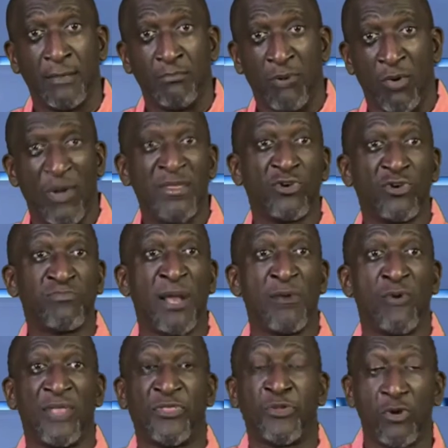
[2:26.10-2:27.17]
But when those men
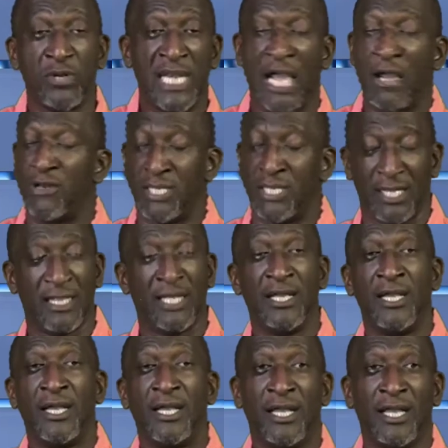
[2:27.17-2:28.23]
were thrown down,
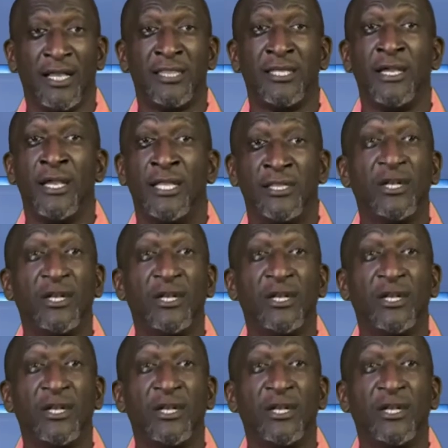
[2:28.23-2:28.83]
the